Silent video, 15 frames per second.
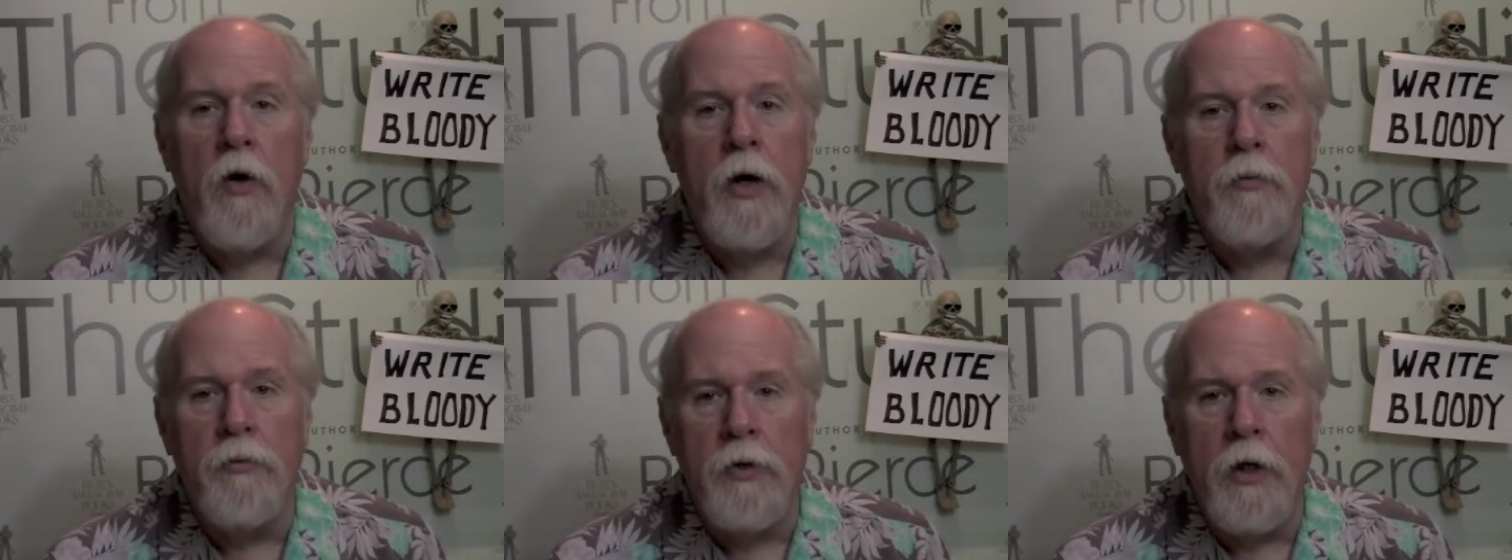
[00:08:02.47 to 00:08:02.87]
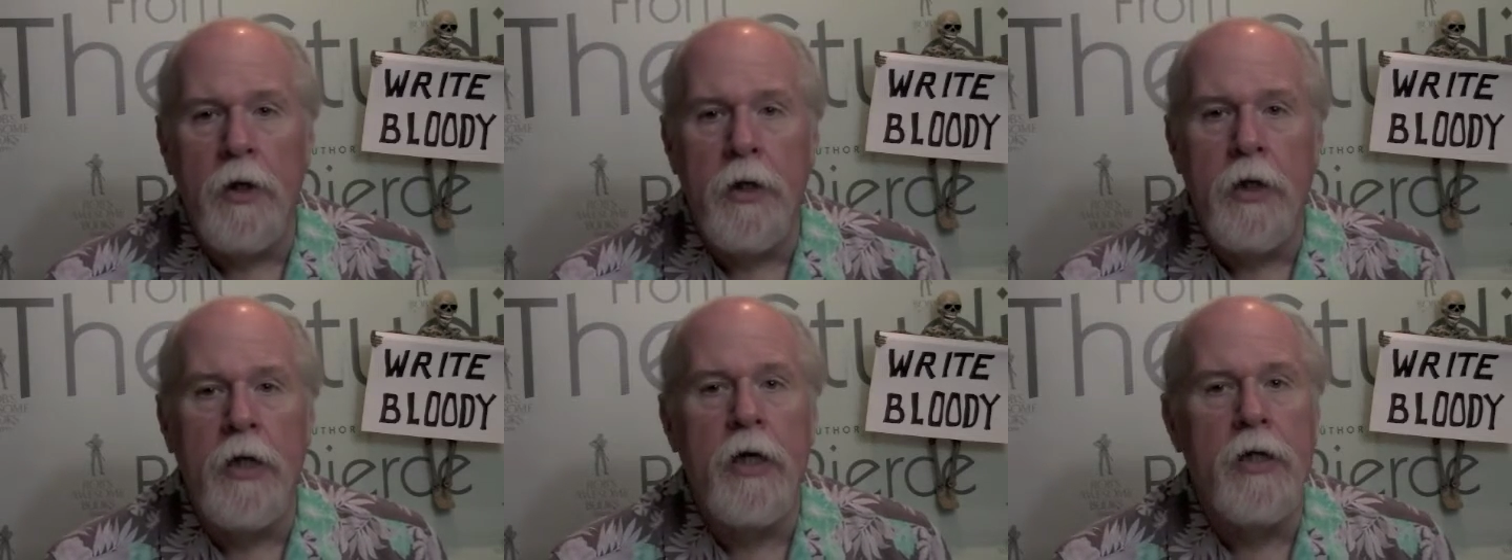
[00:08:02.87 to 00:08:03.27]
Write
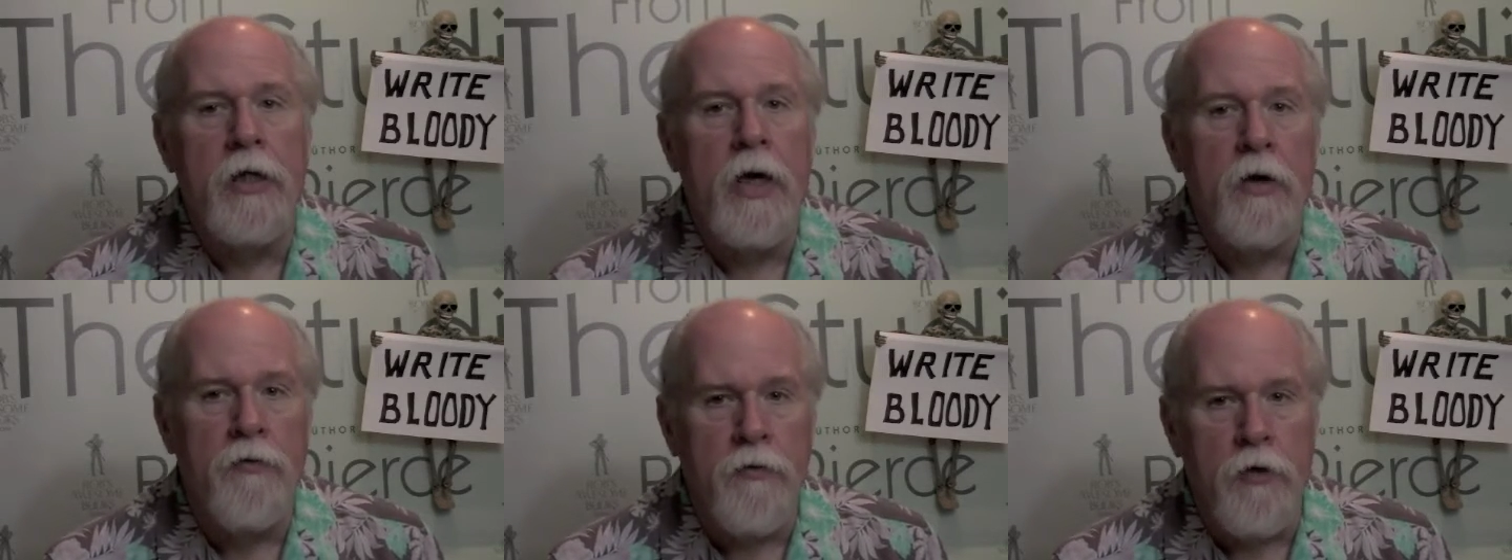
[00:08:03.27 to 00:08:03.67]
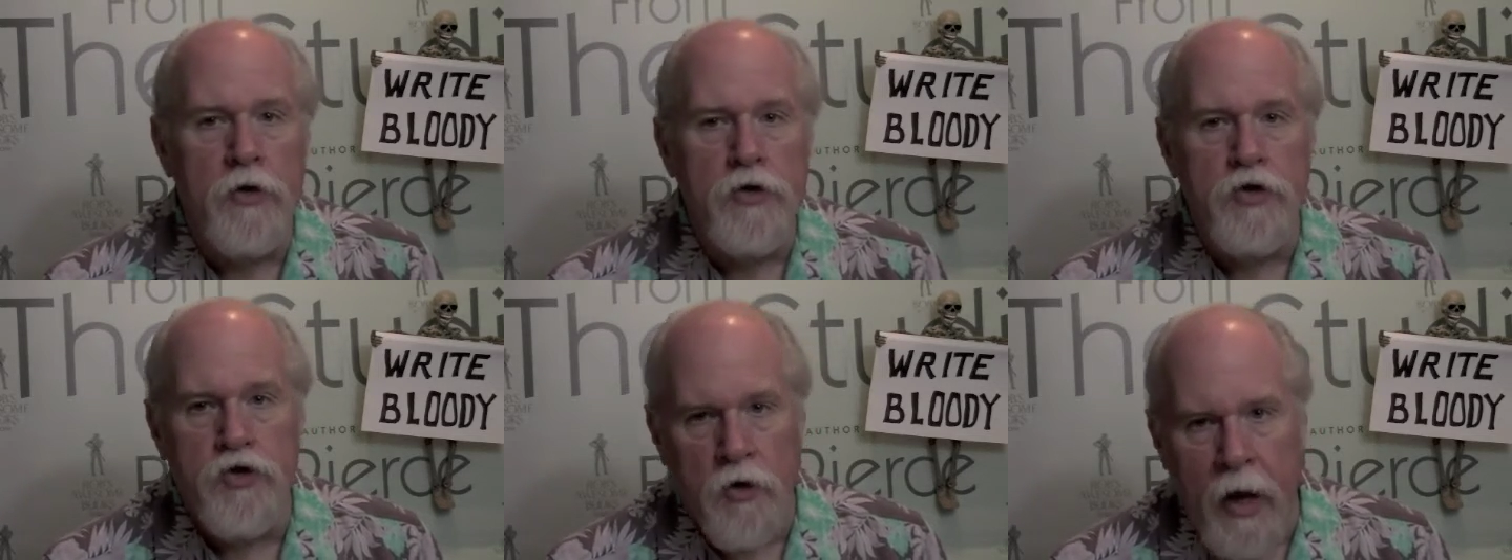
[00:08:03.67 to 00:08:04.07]
bloody, get that
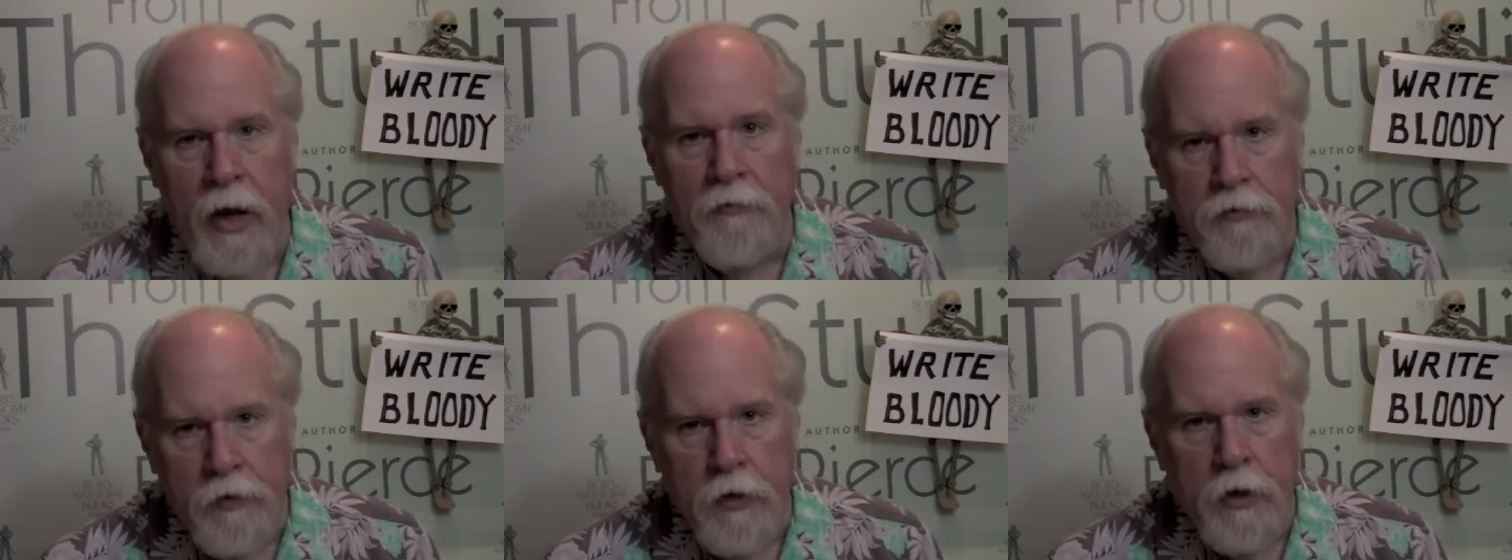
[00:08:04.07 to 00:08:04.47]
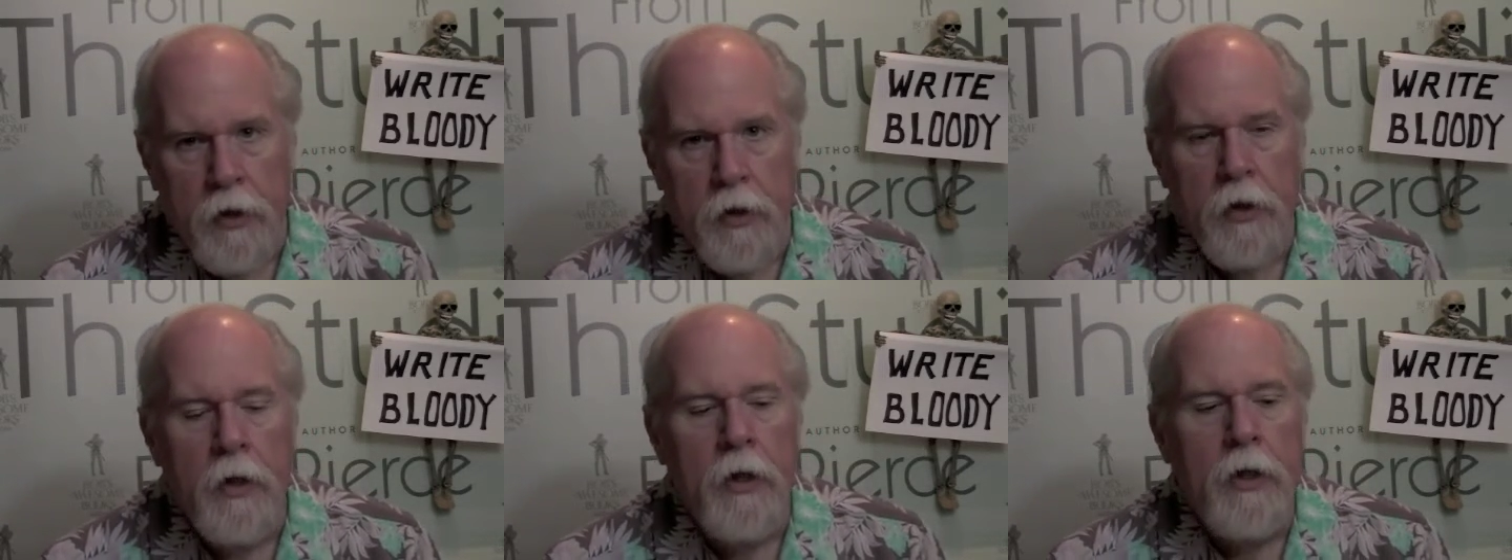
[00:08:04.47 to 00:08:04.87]
first draft
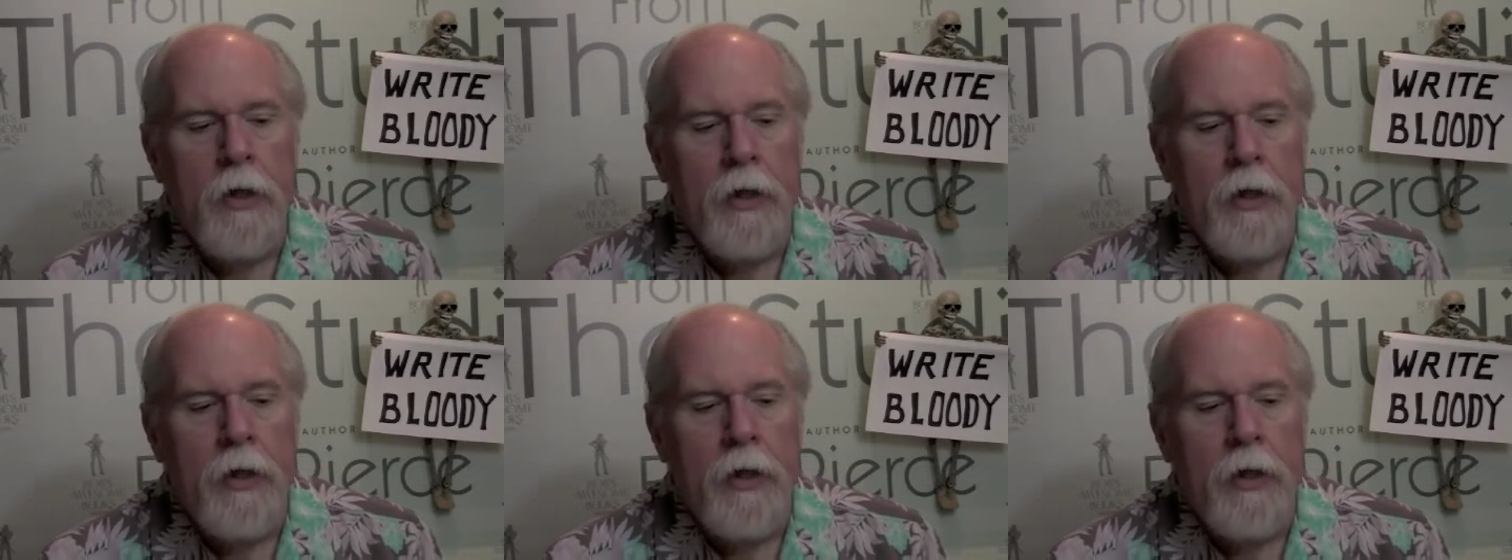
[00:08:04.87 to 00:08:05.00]
done,